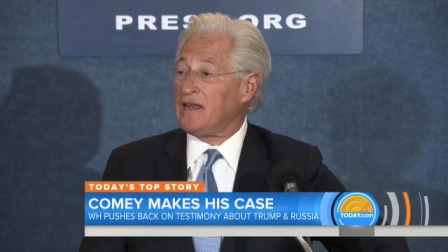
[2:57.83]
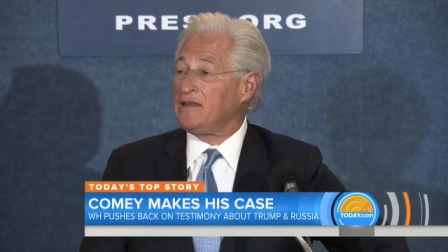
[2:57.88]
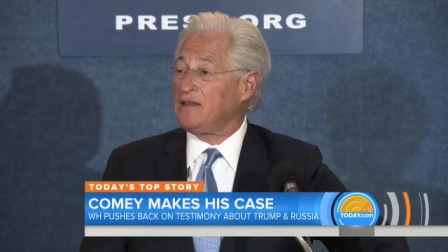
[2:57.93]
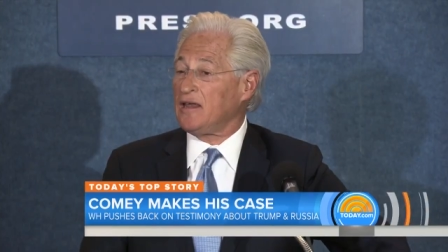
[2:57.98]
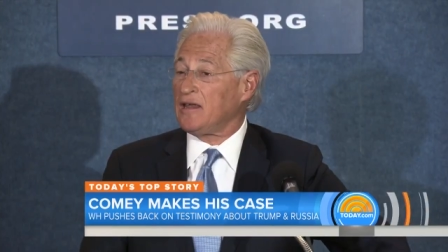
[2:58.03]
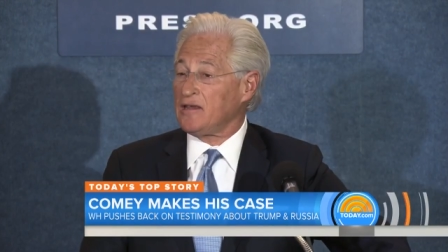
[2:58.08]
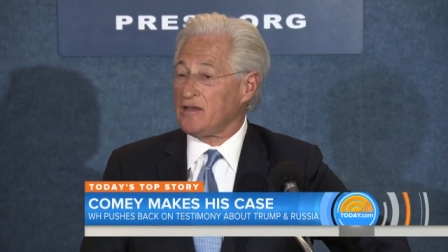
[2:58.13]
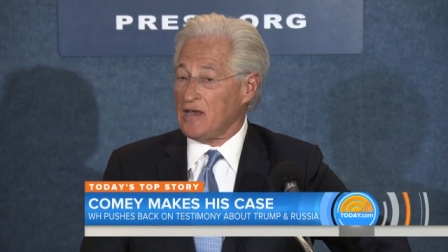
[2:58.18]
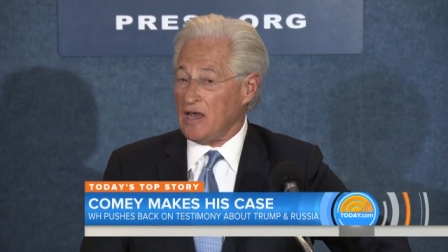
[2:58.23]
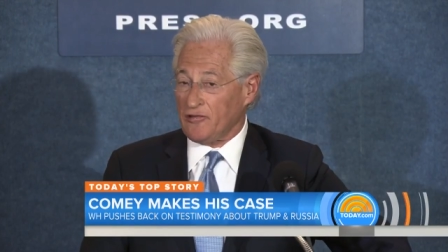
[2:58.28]
The
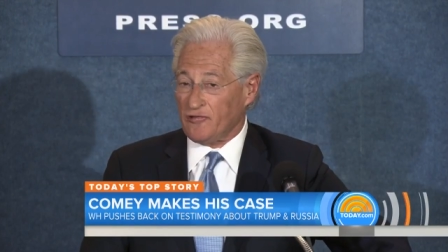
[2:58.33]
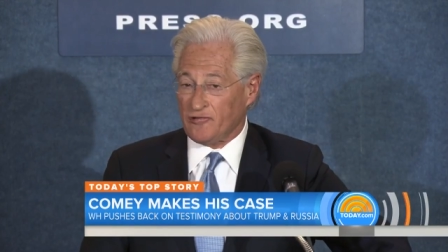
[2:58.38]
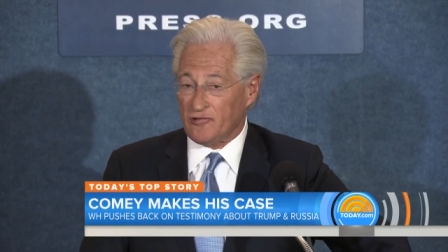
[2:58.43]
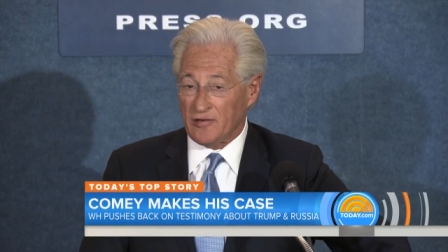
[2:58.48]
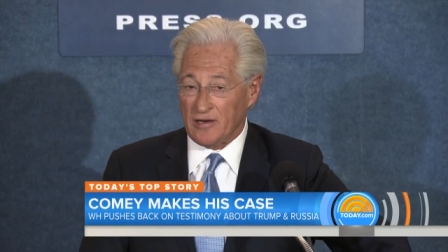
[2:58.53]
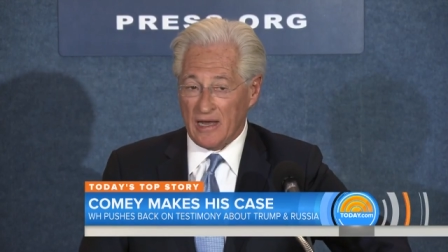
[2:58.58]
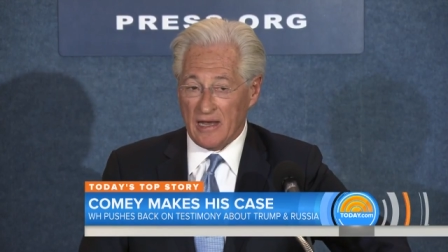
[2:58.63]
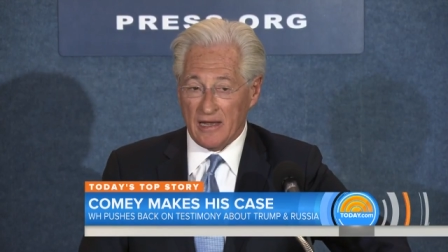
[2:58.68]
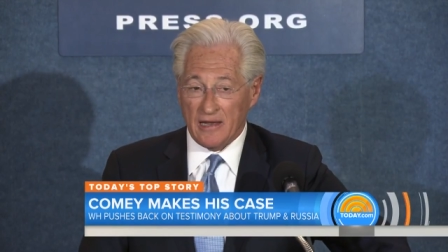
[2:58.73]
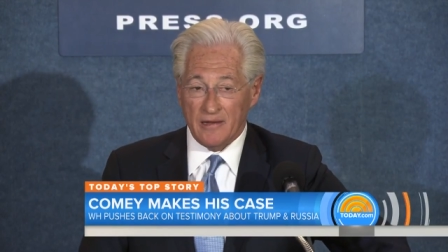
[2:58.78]
president's
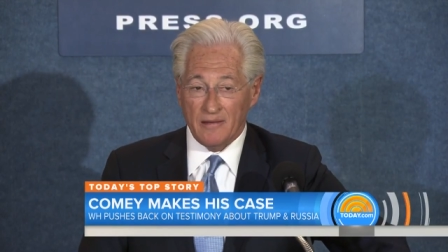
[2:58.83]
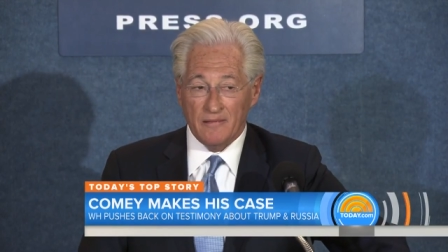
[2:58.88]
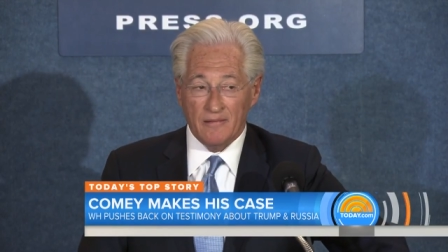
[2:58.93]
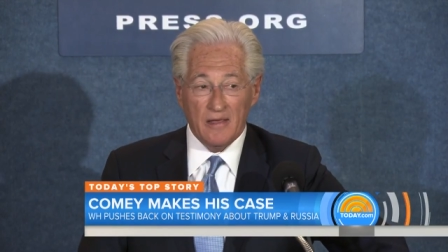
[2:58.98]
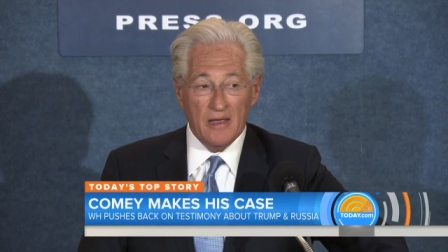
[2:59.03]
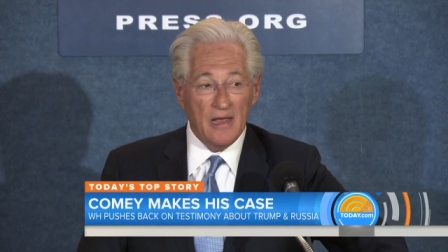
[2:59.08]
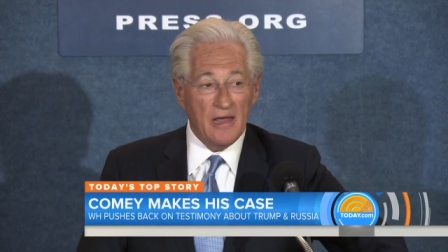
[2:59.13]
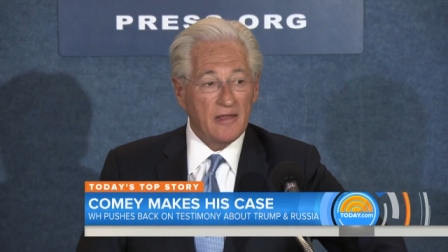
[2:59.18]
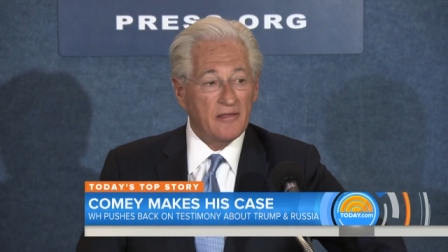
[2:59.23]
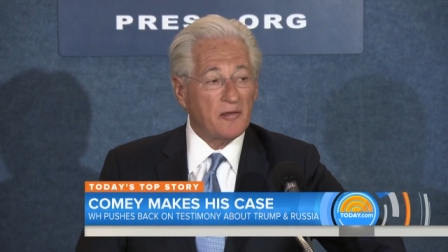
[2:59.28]
lawyer
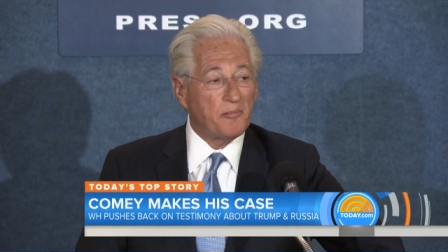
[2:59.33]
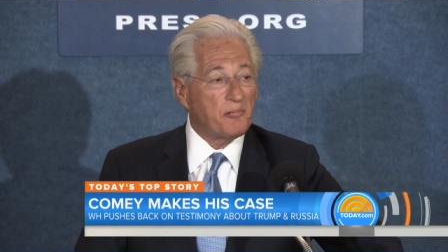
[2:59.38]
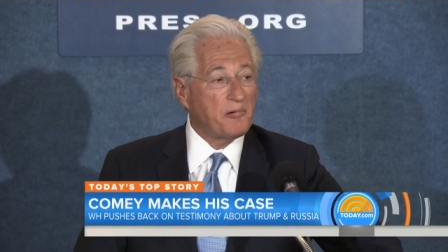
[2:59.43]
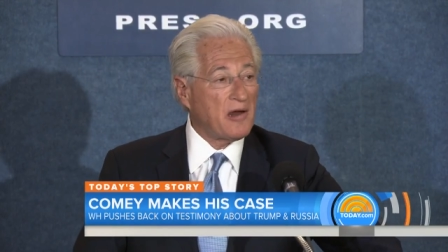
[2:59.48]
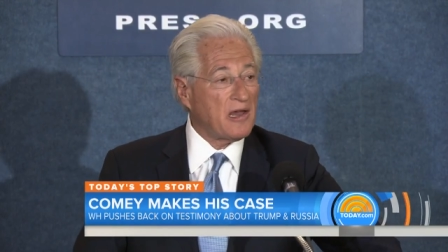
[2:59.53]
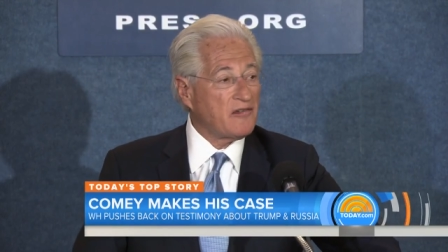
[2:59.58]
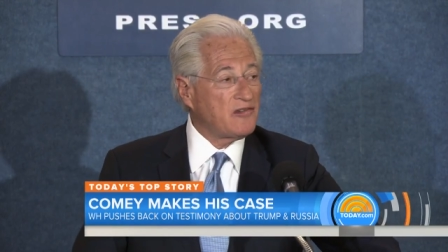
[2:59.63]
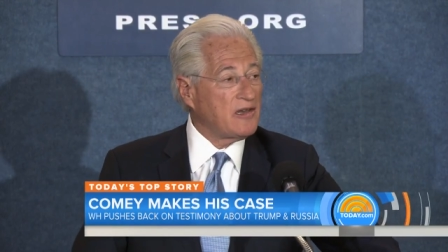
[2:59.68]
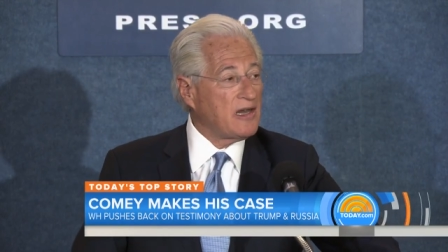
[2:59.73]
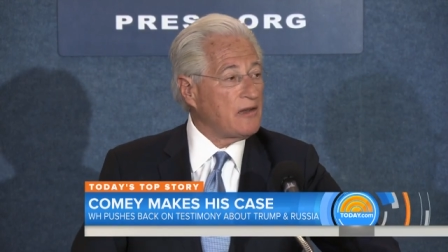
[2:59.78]
painting
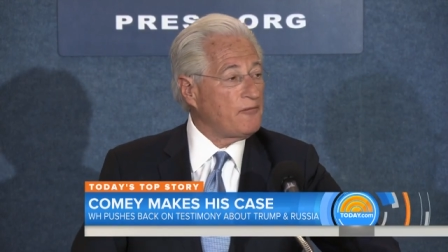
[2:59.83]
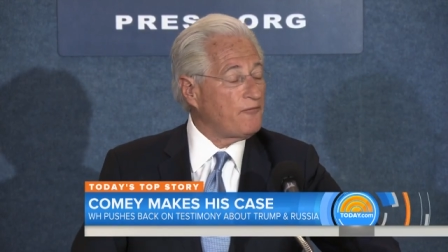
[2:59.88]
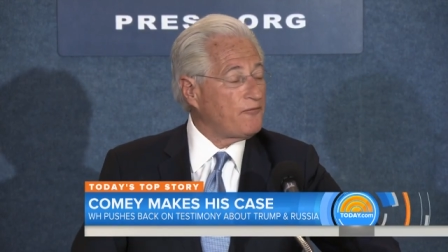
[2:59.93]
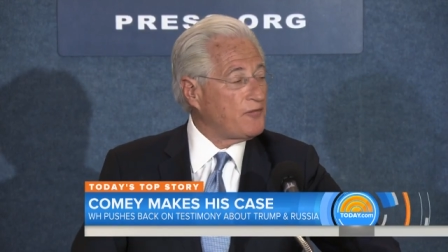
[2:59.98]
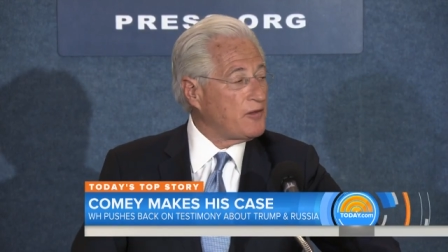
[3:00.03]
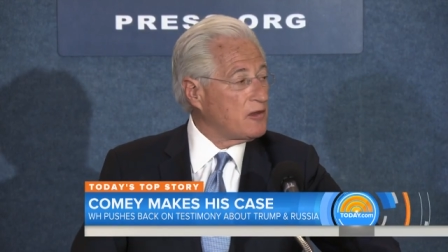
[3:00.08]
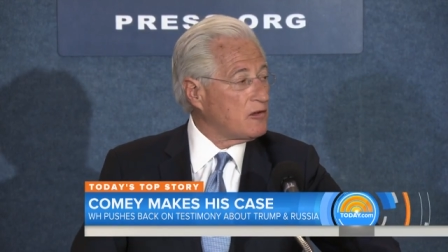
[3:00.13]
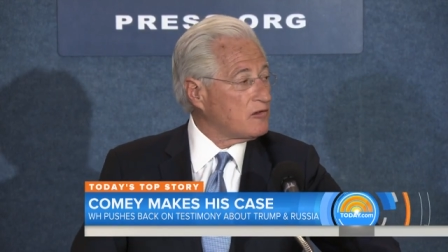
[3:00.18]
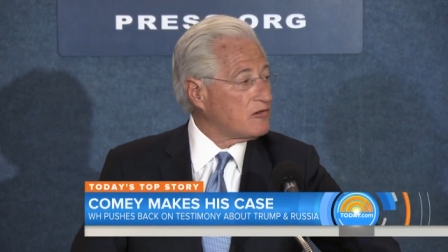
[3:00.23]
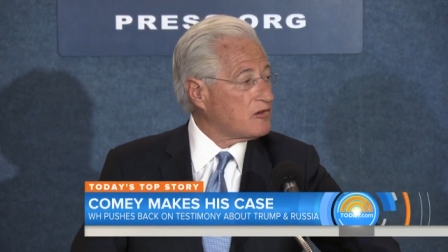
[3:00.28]
Comey
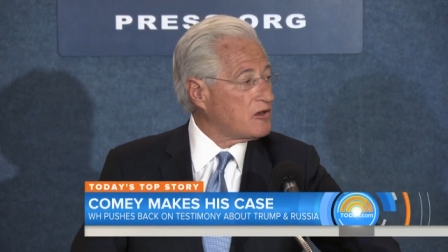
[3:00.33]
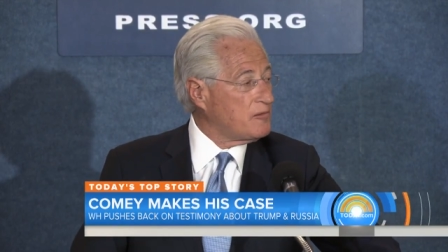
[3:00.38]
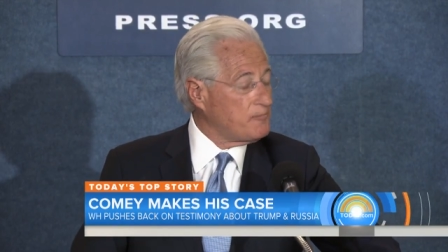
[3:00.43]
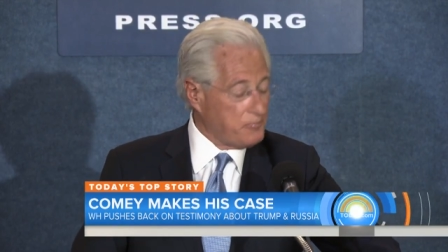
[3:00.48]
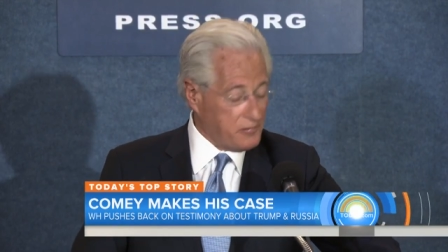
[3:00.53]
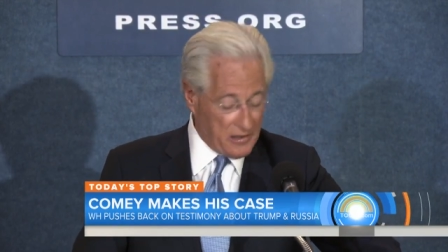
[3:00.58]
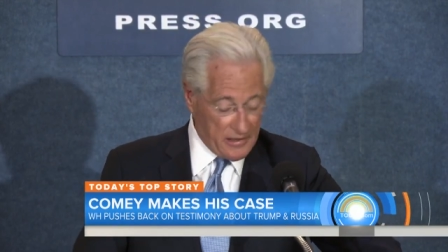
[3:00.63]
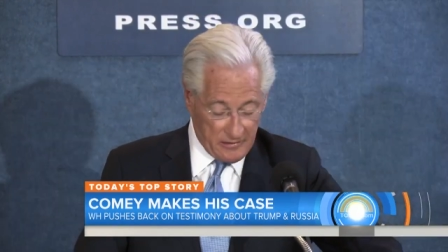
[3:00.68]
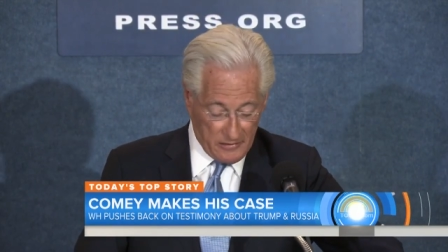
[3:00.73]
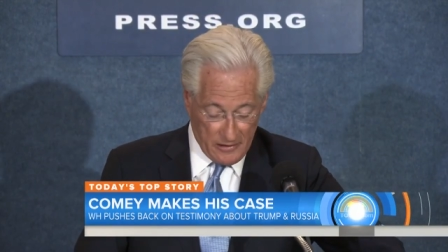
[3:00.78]
as a
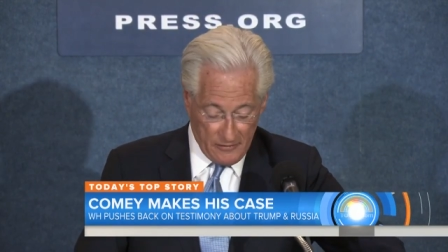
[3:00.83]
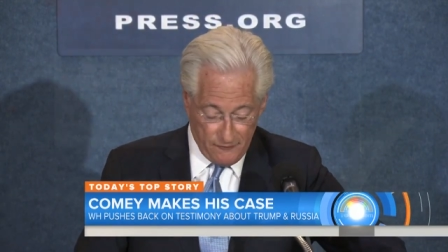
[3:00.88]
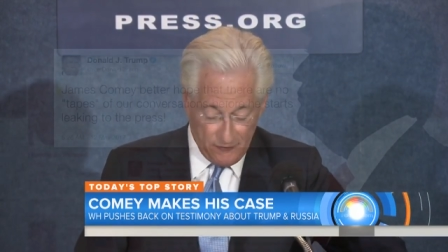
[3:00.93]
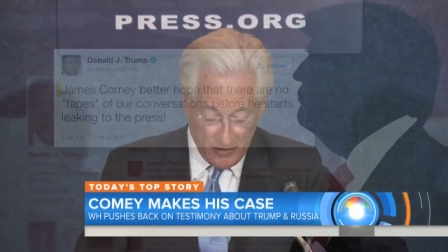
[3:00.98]
leaker